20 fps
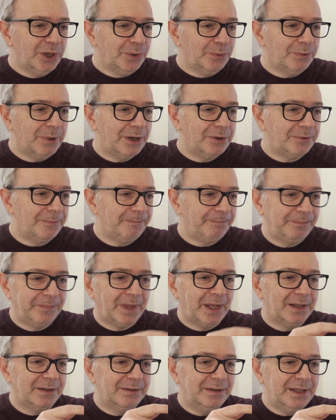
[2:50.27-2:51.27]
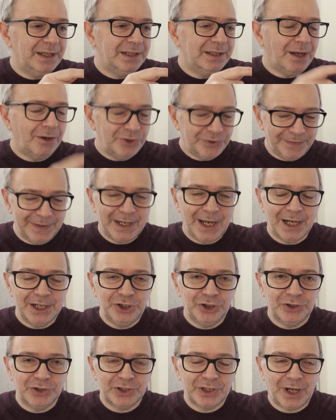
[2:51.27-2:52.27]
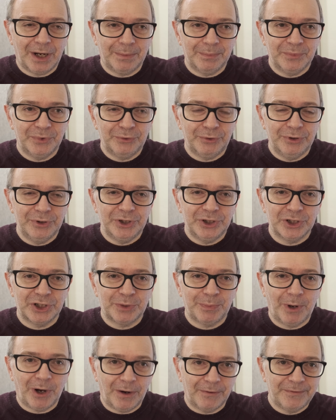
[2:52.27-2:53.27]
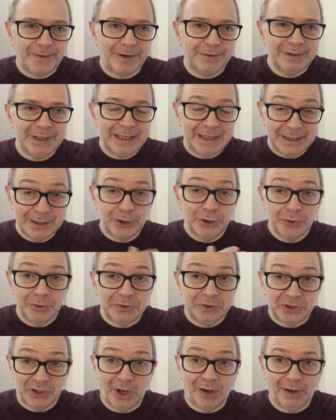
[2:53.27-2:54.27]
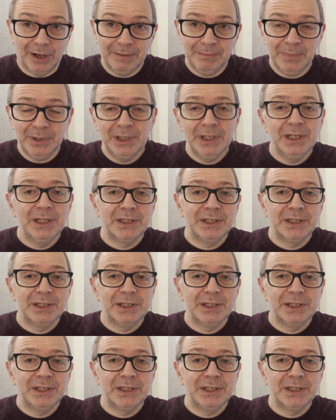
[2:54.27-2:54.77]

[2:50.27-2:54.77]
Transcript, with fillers: Well, the notifications come through to your smartphone in good time.